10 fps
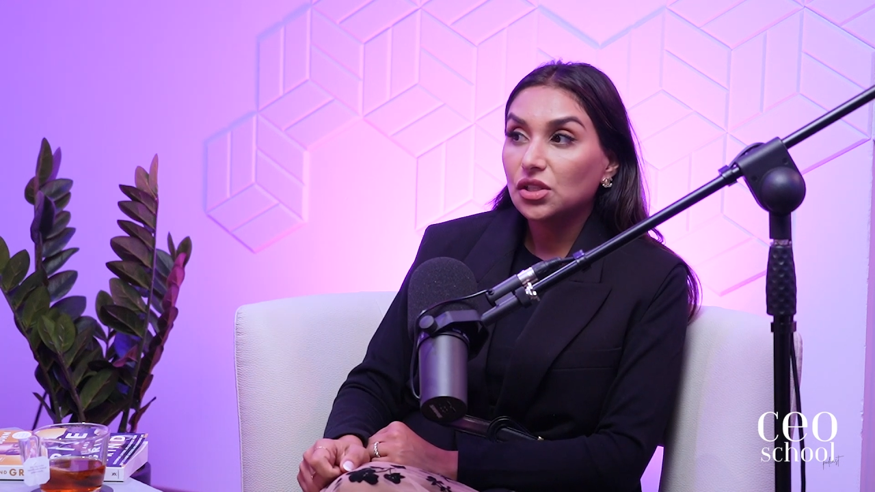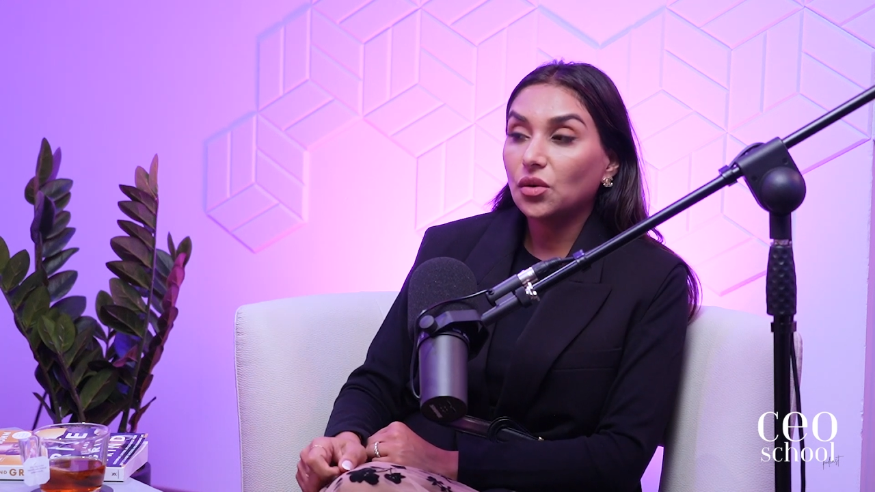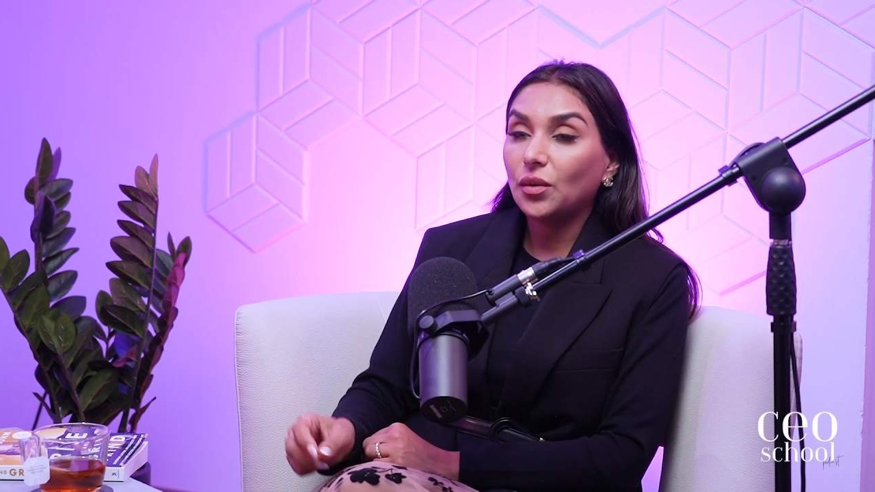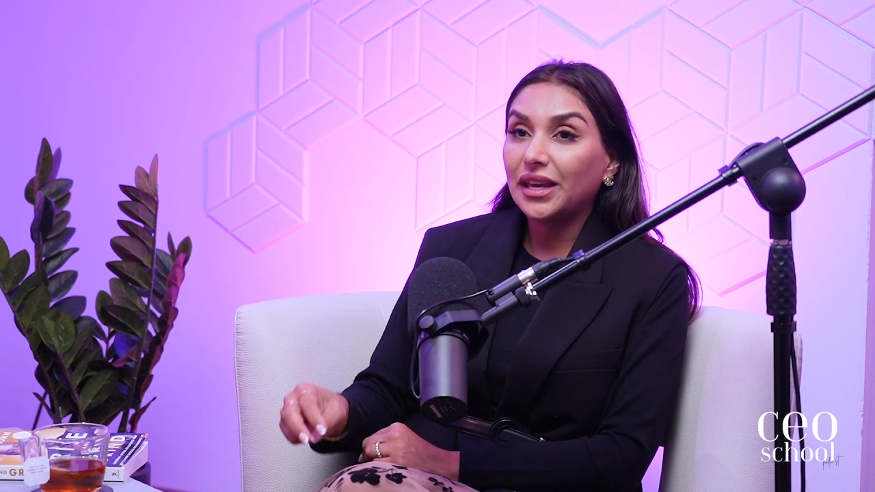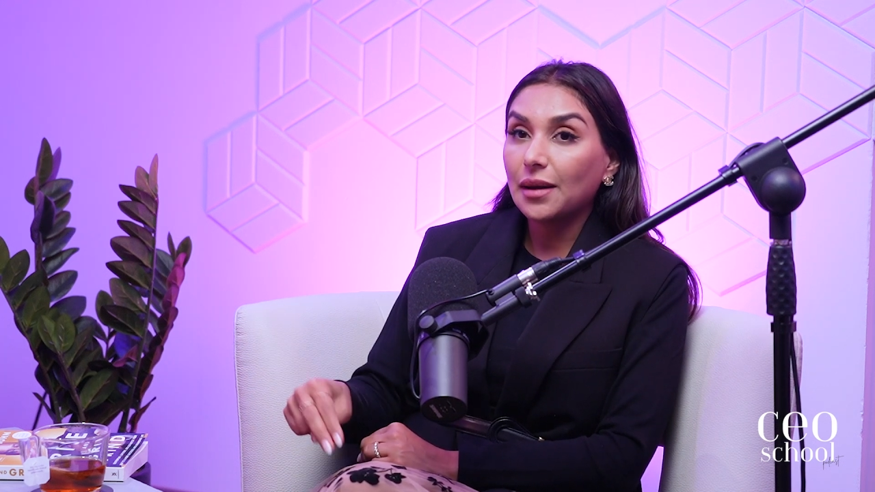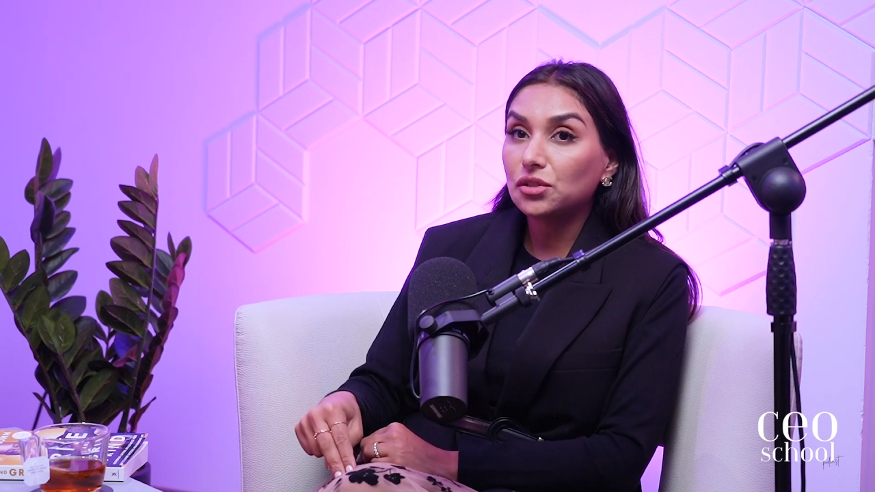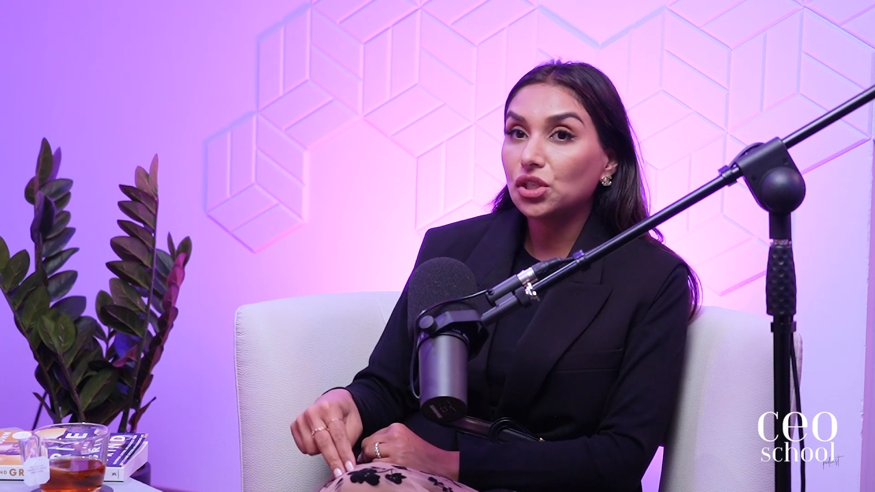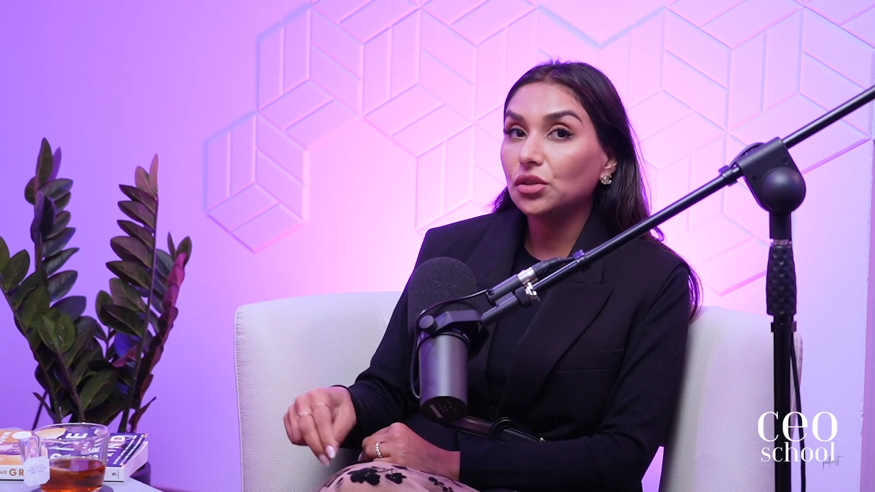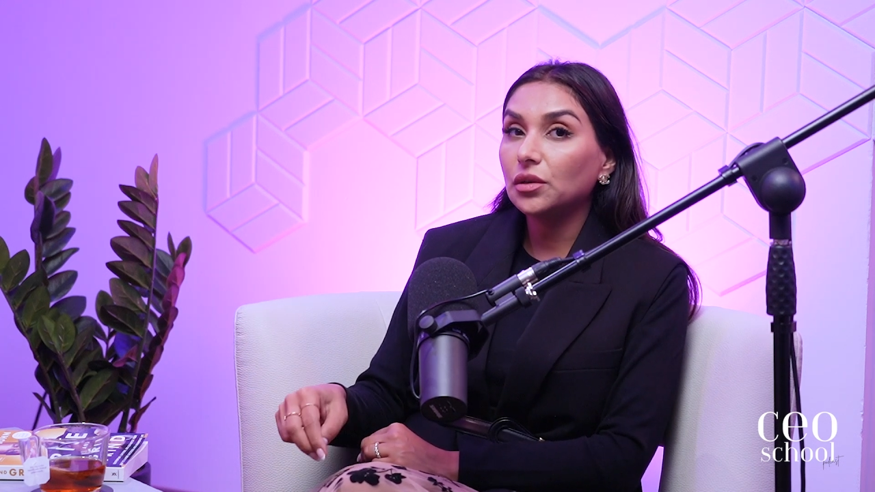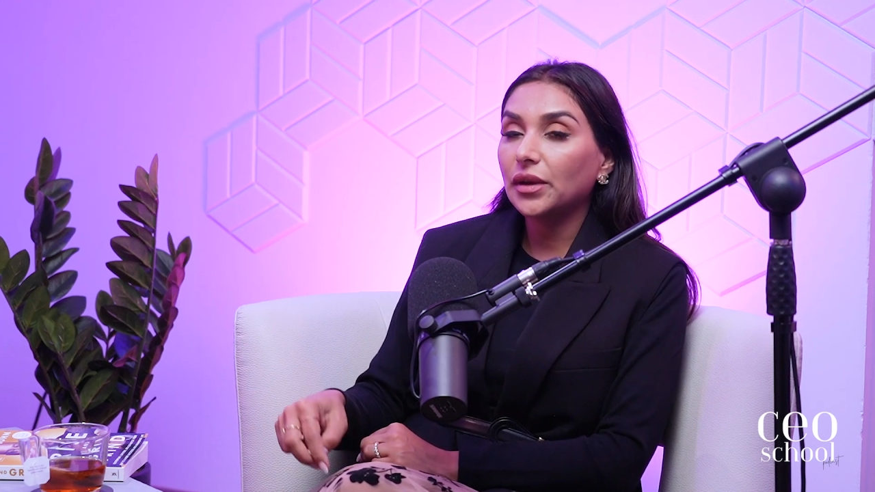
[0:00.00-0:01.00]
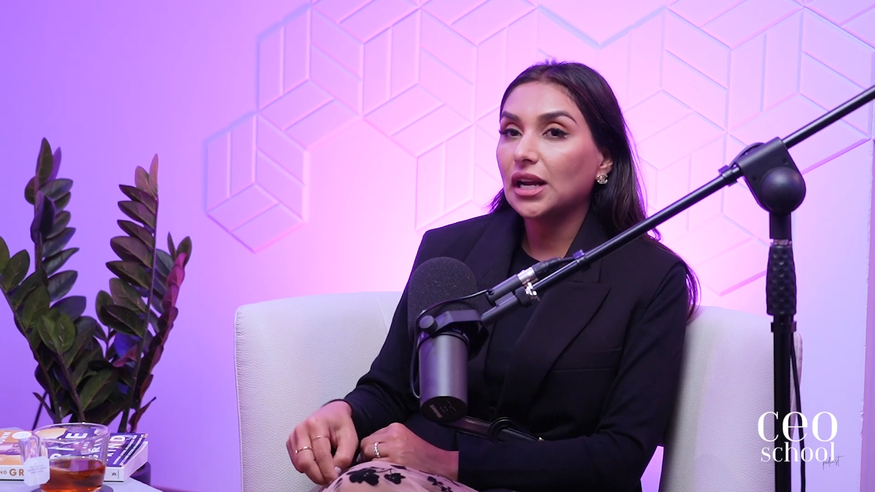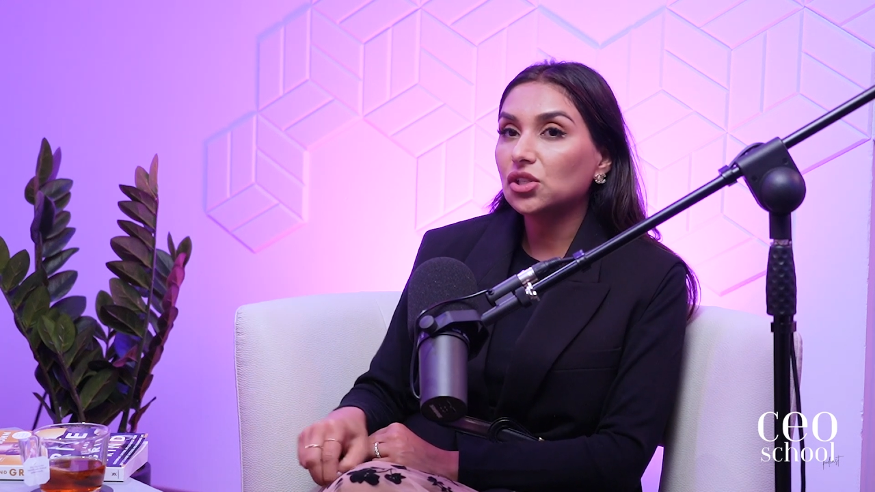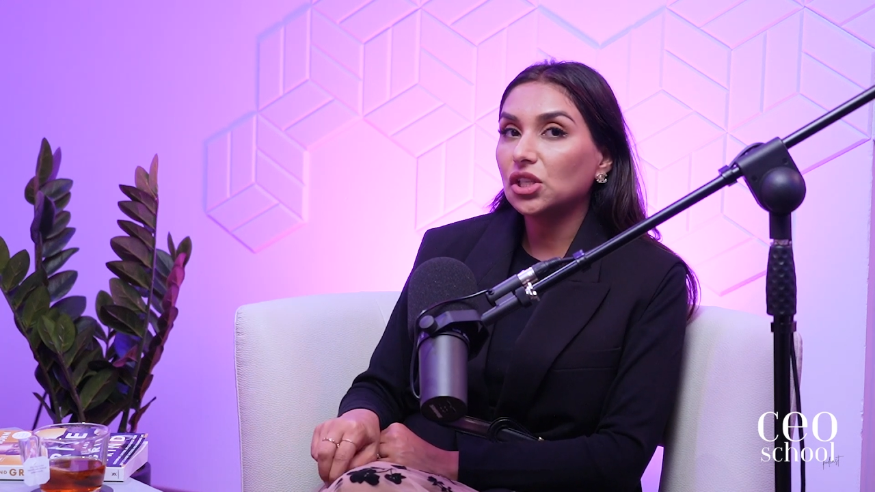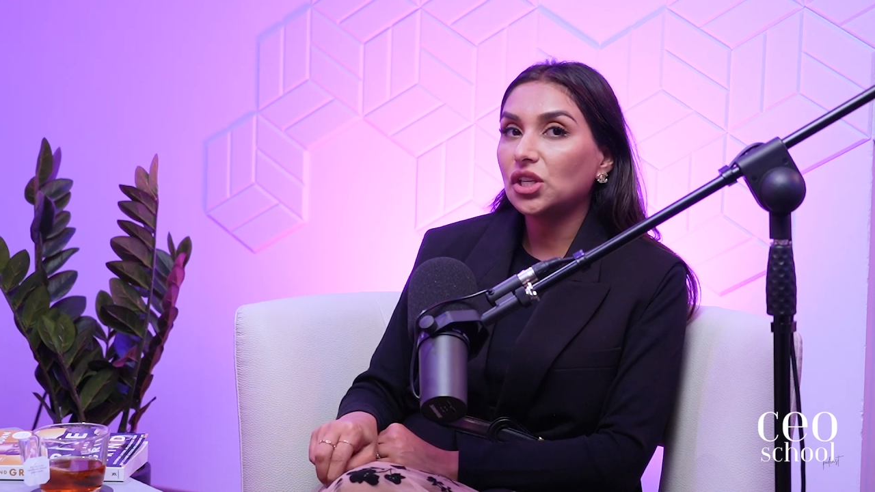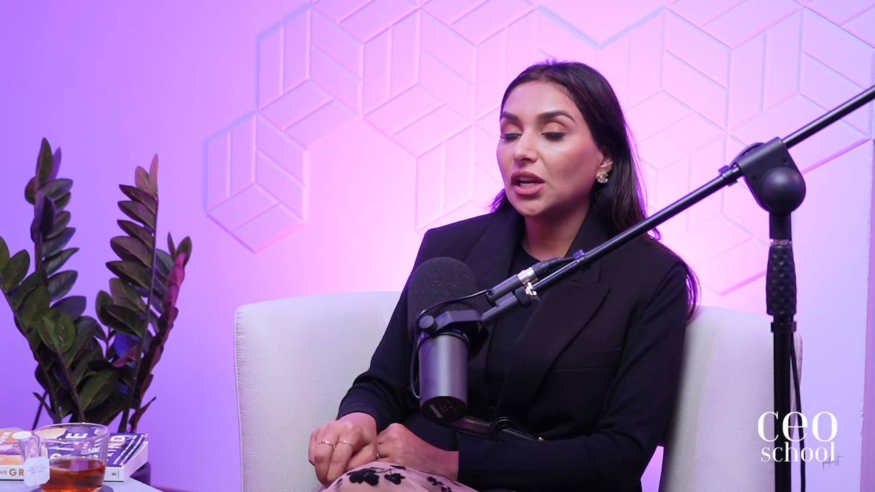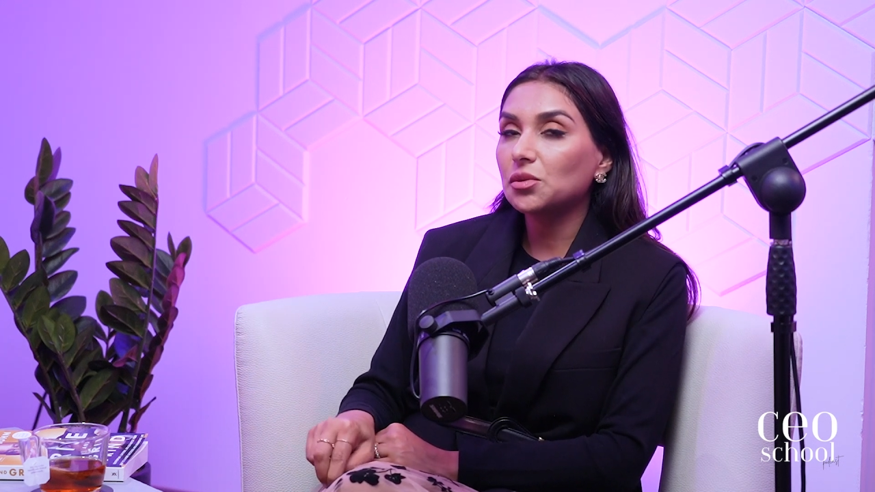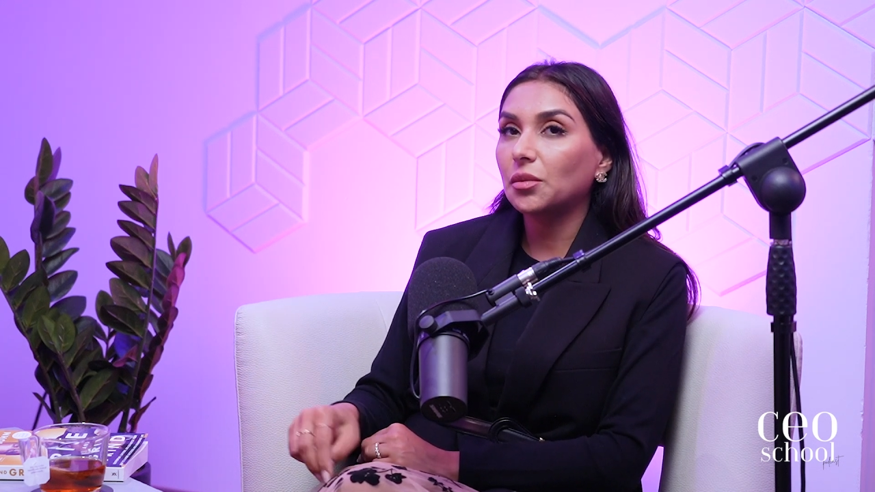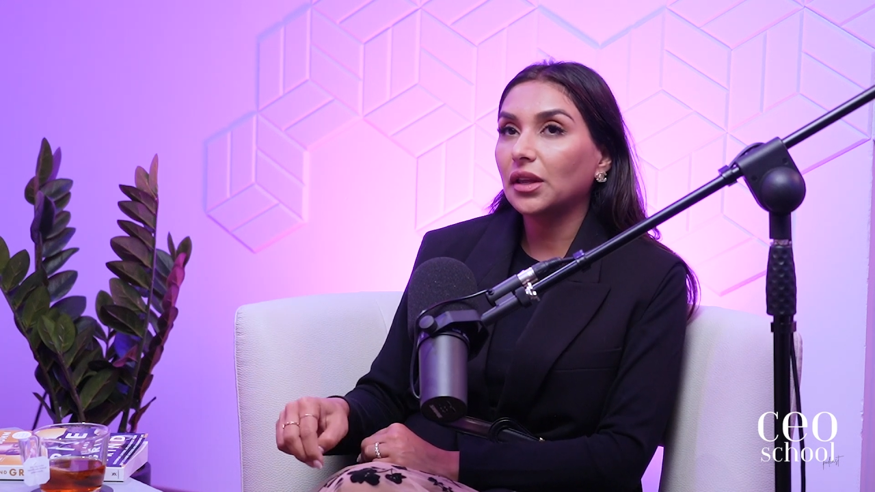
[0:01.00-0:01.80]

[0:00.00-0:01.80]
So we kept 2 and we actually changed one.